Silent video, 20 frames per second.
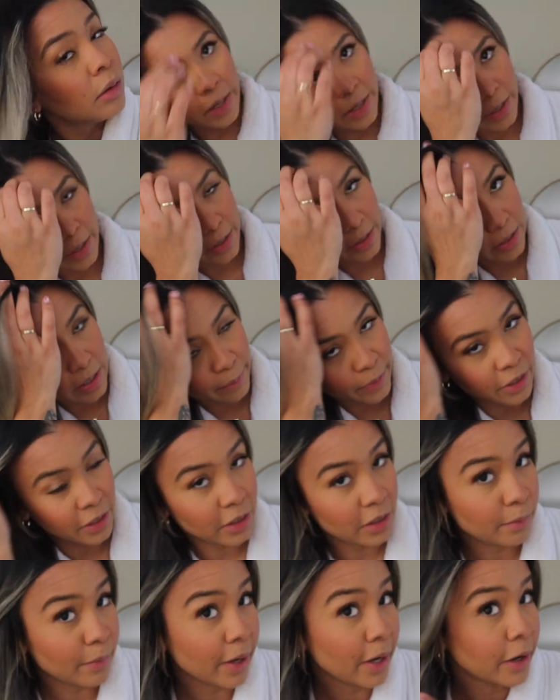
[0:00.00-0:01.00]
And I
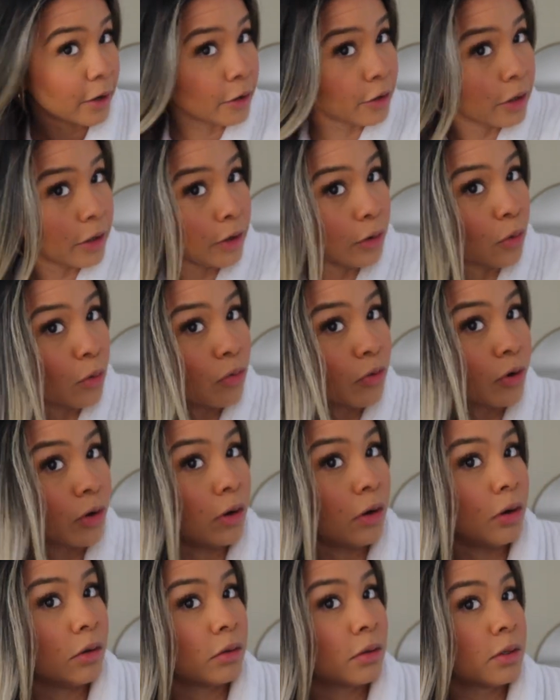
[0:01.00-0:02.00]
need my hair done
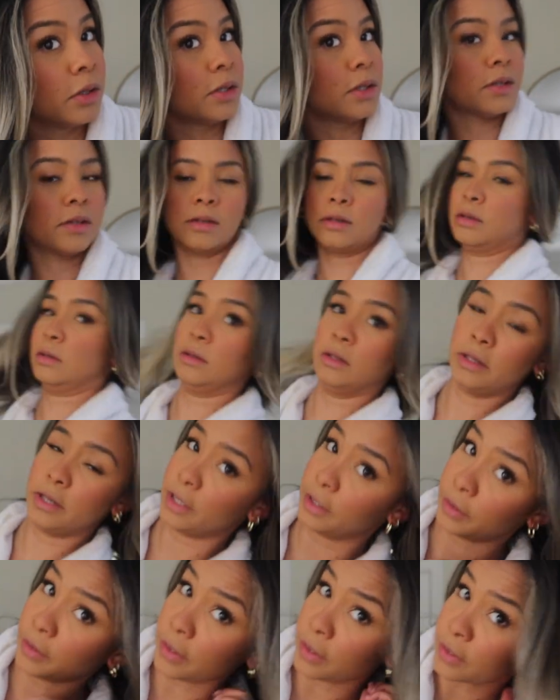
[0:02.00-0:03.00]
overall, because
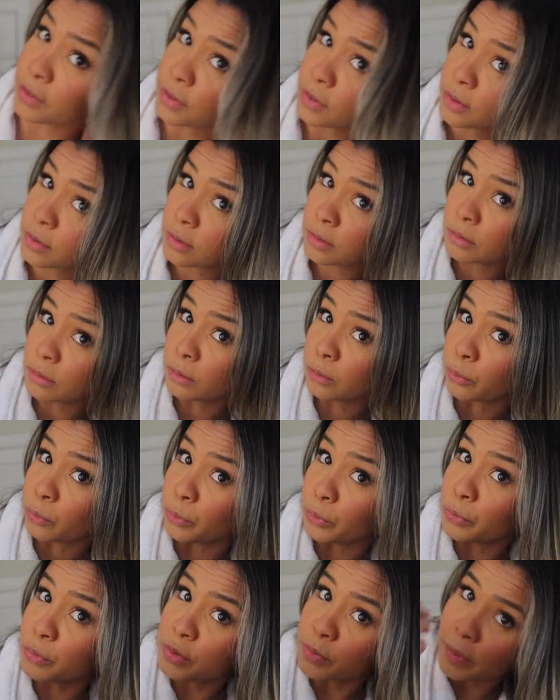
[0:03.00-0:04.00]
look at these
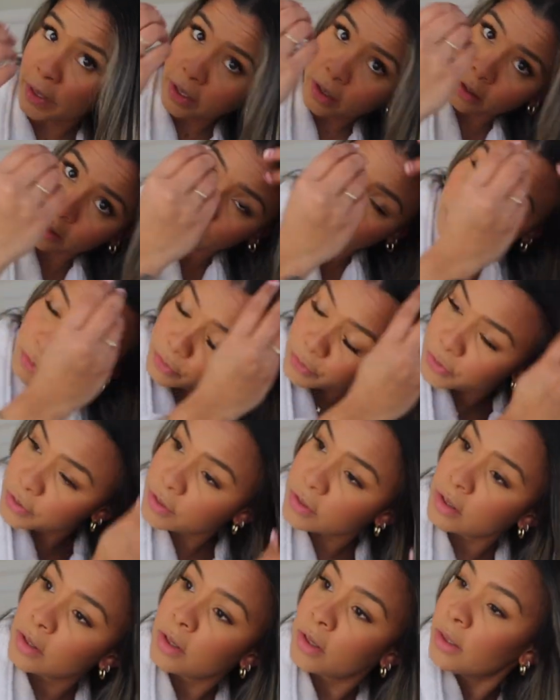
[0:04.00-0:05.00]
roots. My hair
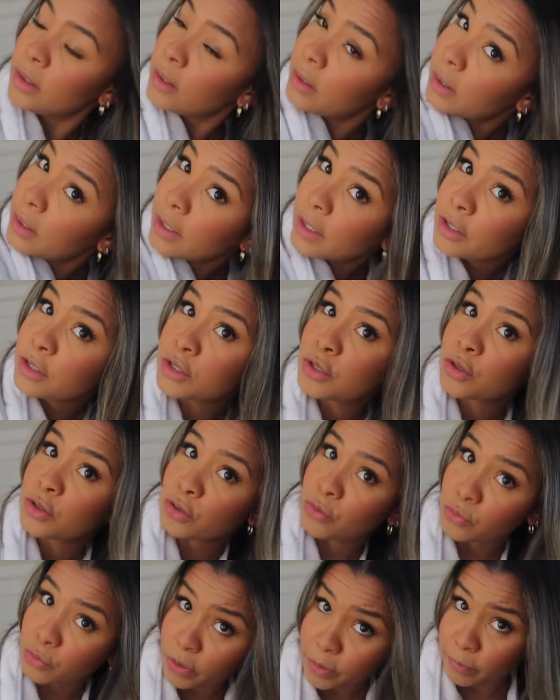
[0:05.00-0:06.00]
grows
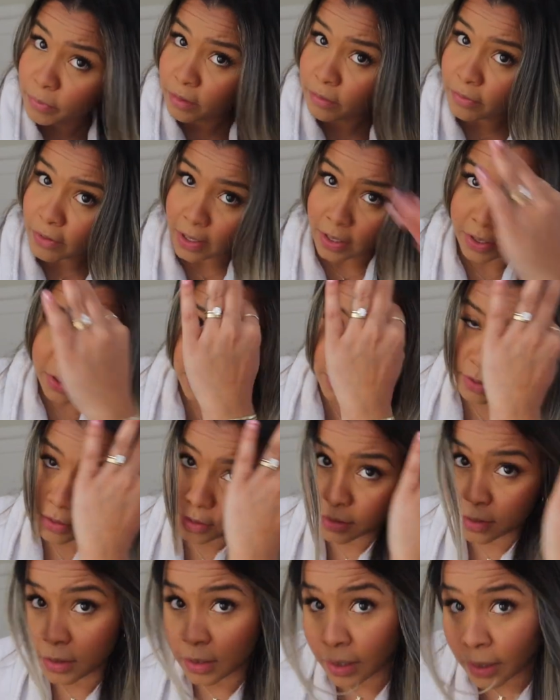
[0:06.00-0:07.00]
extremely
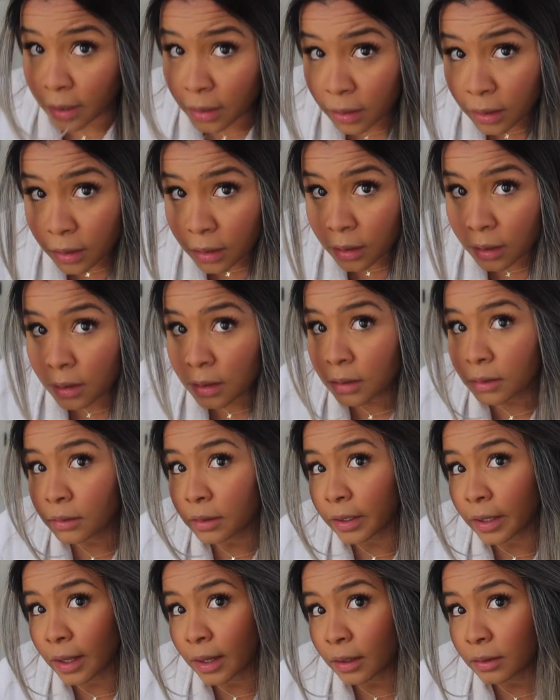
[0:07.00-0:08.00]
fast. And
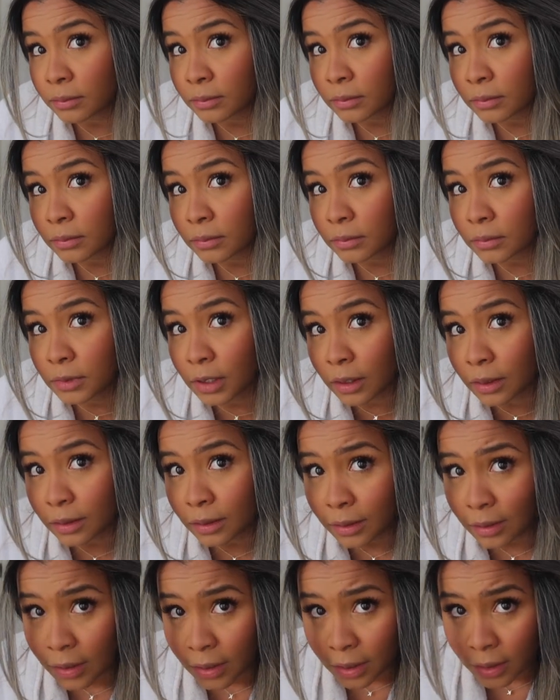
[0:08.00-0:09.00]
look at that.
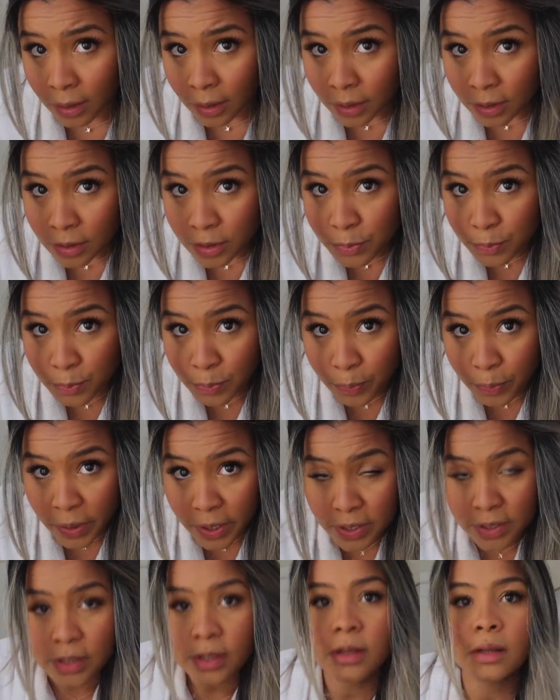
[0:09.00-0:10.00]
It's
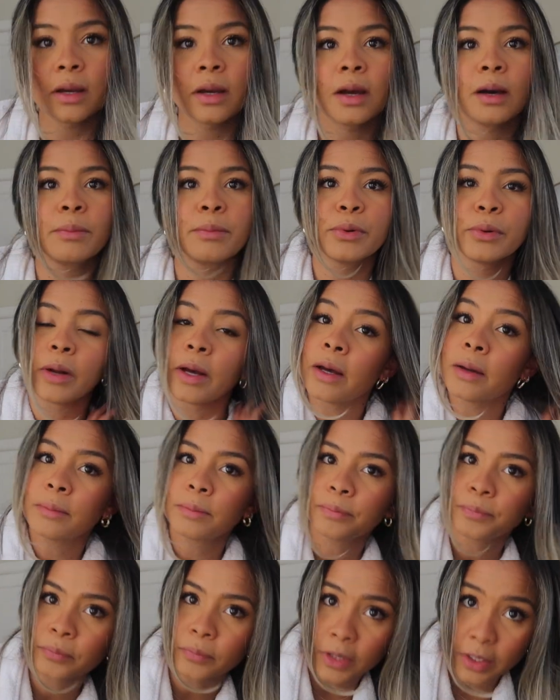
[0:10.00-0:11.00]
basically like I'm brunette.
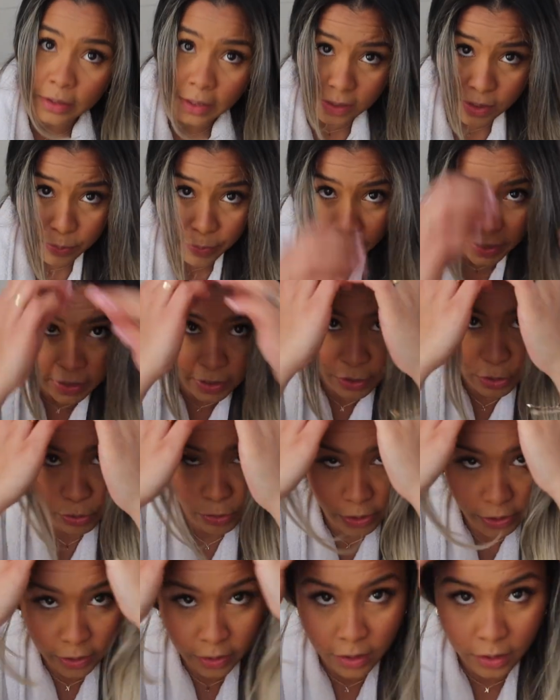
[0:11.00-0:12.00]
That's my
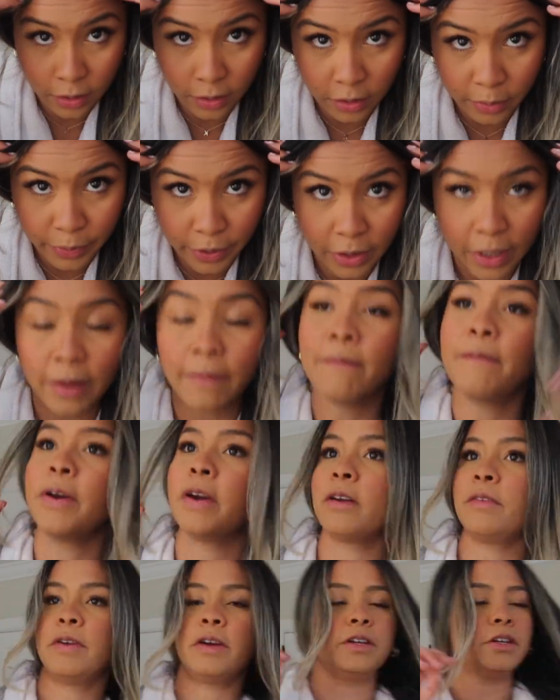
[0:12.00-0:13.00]
natural hair color up here. I have
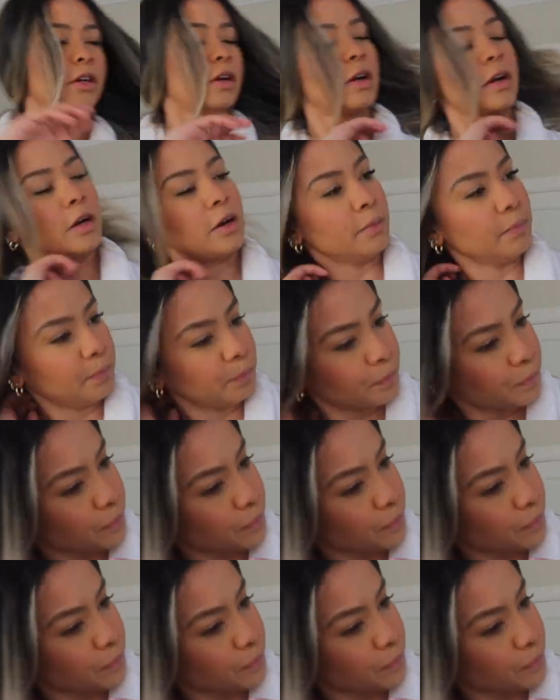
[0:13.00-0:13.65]
very, very dark hair.